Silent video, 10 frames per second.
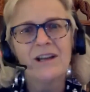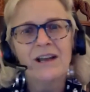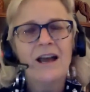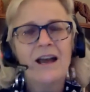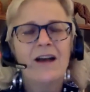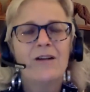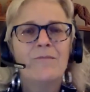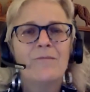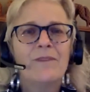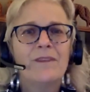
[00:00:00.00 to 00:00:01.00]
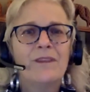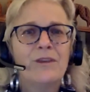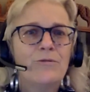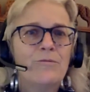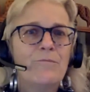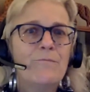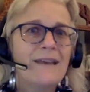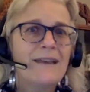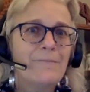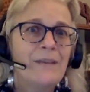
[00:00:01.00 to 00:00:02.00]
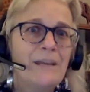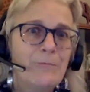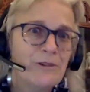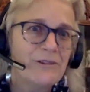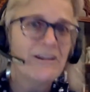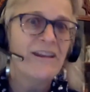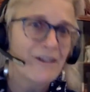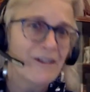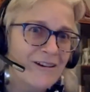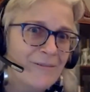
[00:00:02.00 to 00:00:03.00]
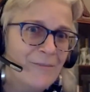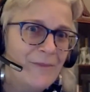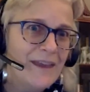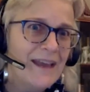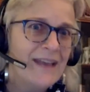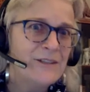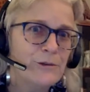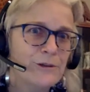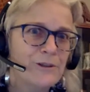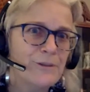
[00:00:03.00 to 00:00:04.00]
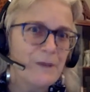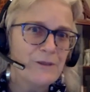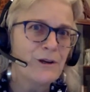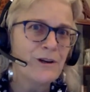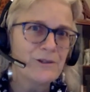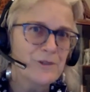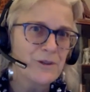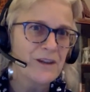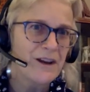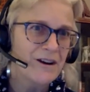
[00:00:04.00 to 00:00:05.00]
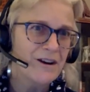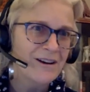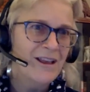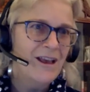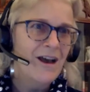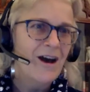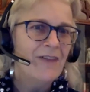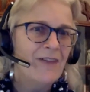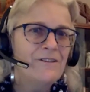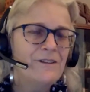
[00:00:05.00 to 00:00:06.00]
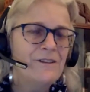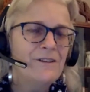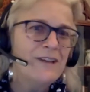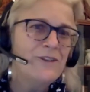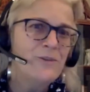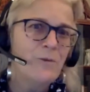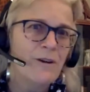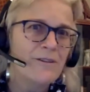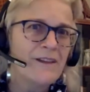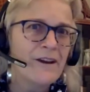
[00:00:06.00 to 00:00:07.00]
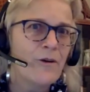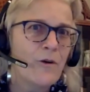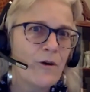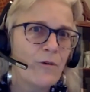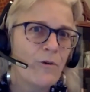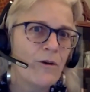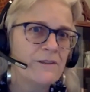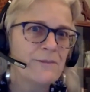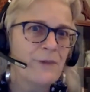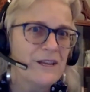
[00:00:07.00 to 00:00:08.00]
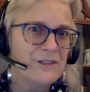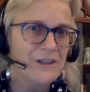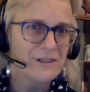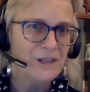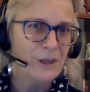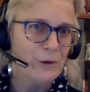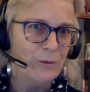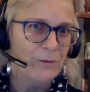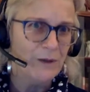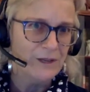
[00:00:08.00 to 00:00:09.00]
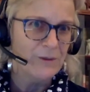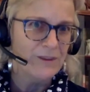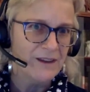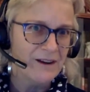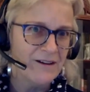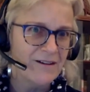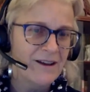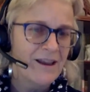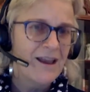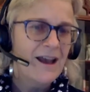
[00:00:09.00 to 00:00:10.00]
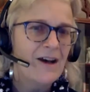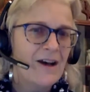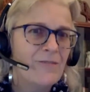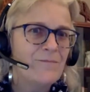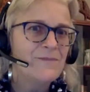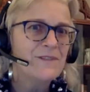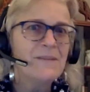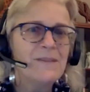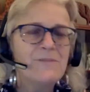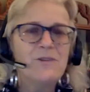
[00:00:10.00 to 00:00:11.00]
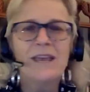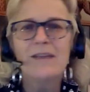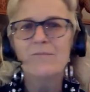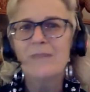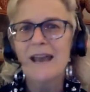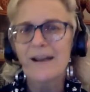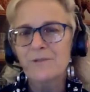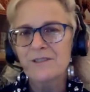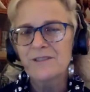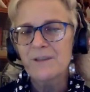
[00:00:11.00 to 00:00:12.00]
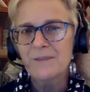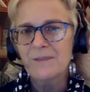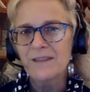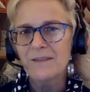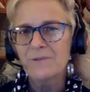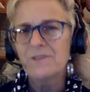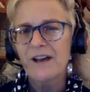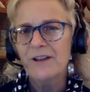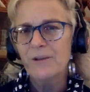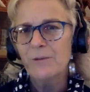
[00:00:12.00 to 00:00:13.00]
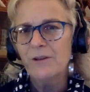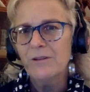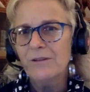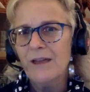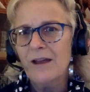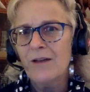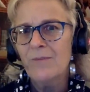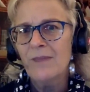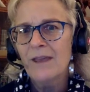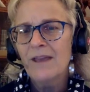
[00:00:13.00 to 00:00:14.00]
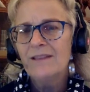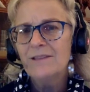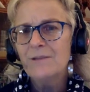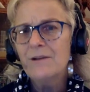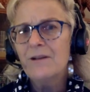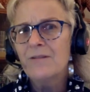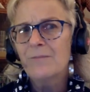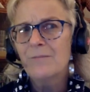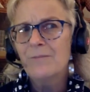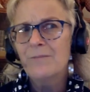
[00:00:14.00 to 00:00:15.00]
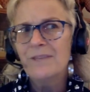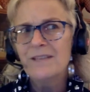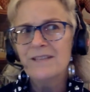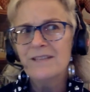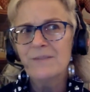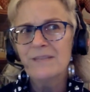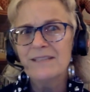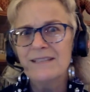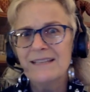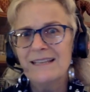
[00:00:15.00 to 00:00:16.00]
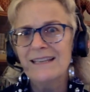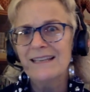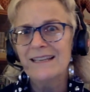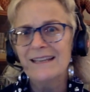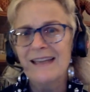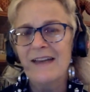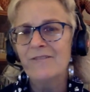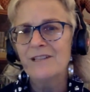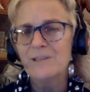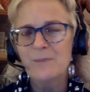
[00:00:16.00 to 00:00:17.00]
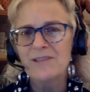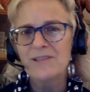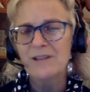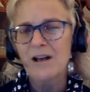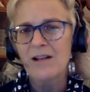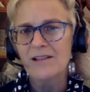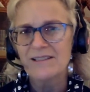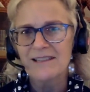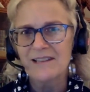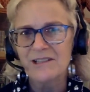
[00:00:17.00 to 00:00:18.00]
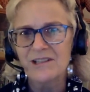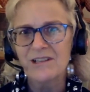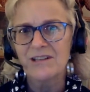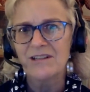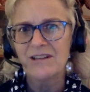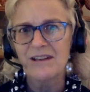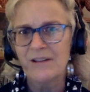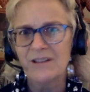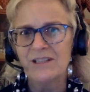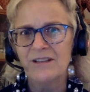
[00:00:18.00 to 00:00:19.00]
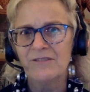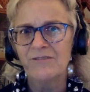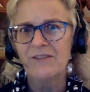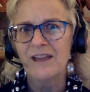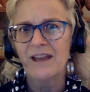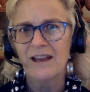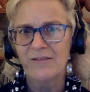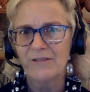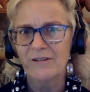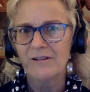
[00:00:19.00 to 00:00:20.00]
Um, you met people there and you learned about their culture there. Often you waged war there, or war was waged on you while you were there. Um, sometimes you came back with something that was valuable. Um, these are all things that we see in every space colonization narrative ever.